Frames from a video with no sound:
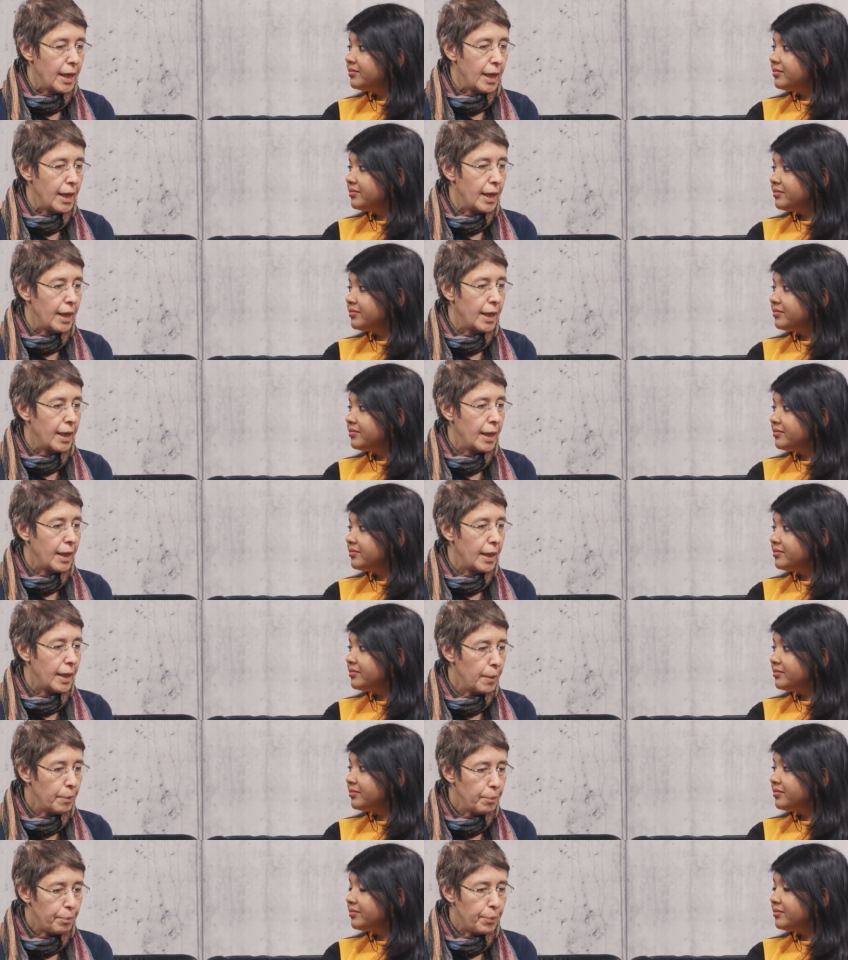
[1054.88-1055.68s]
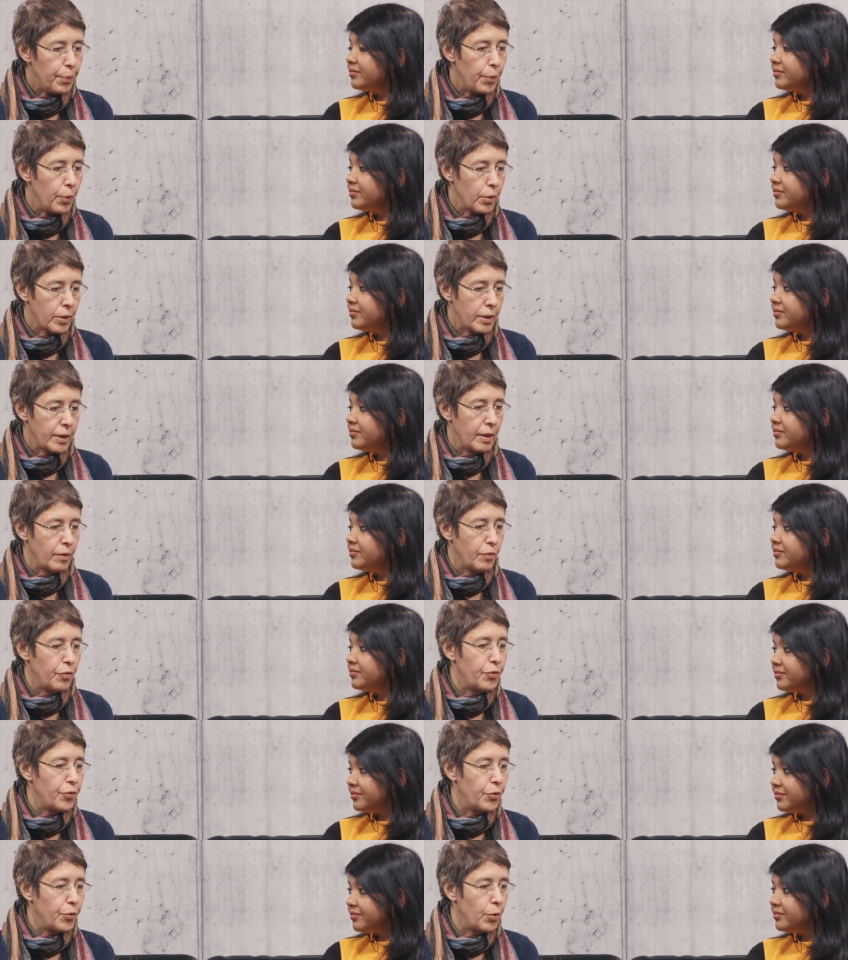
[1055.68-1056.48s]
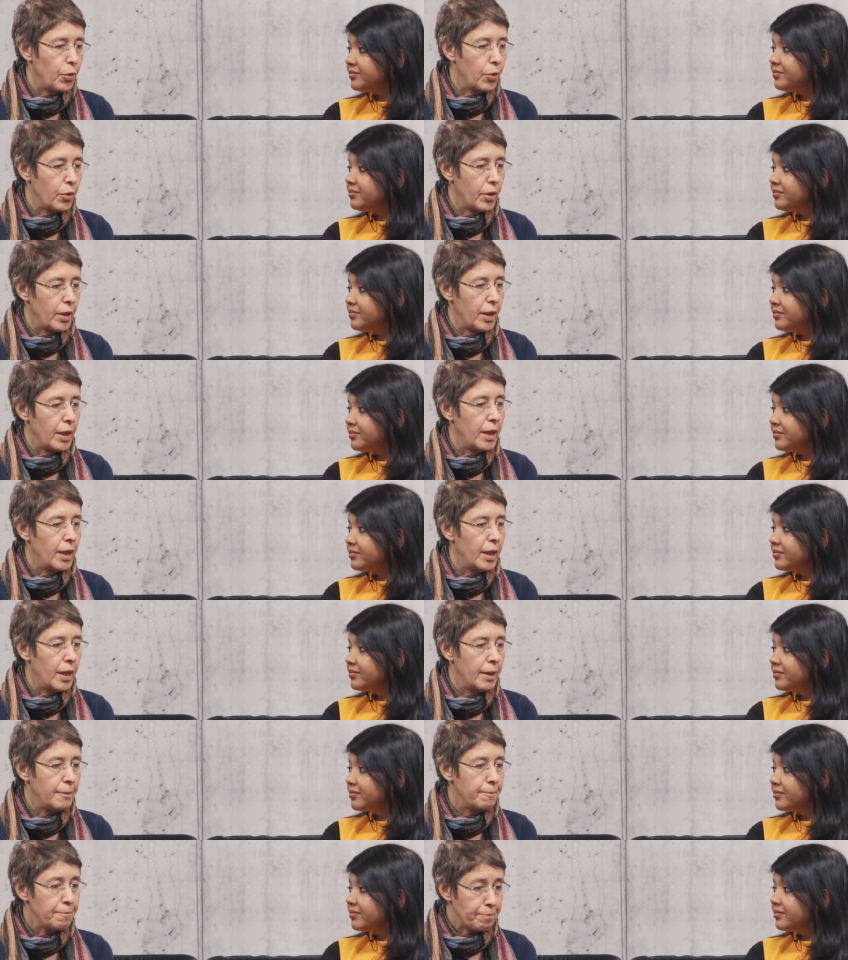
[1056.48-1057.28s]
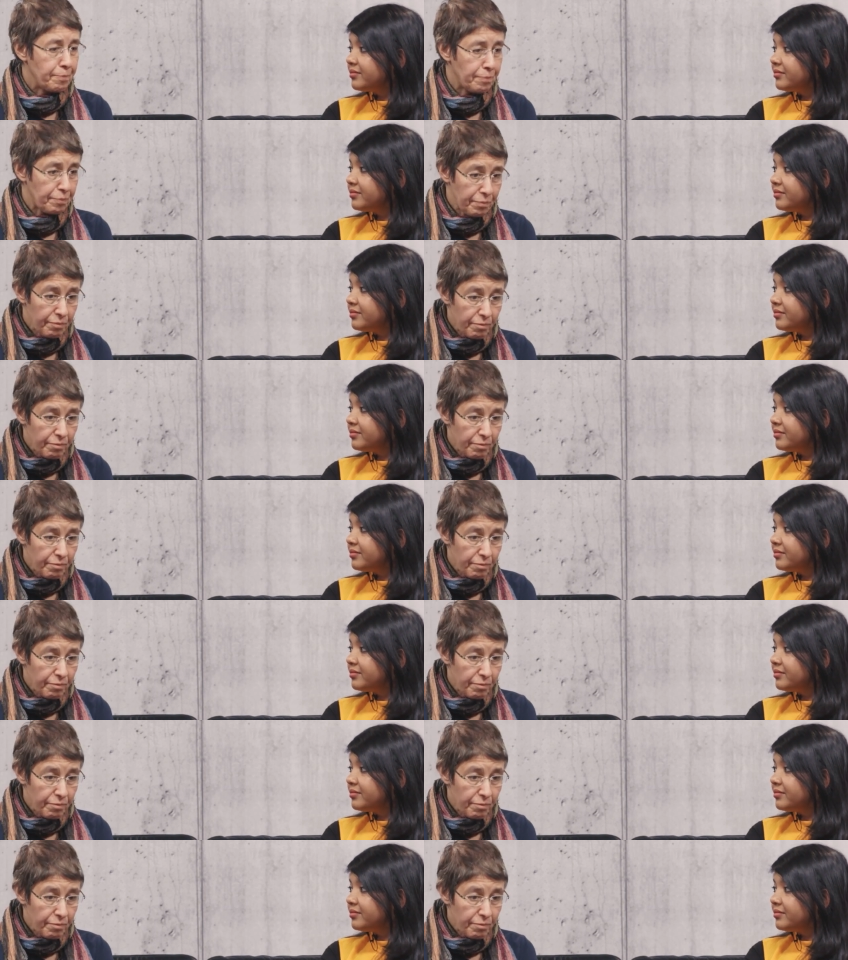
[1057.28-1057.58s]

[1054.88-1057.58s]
Speaker 1: uh, important for. Um,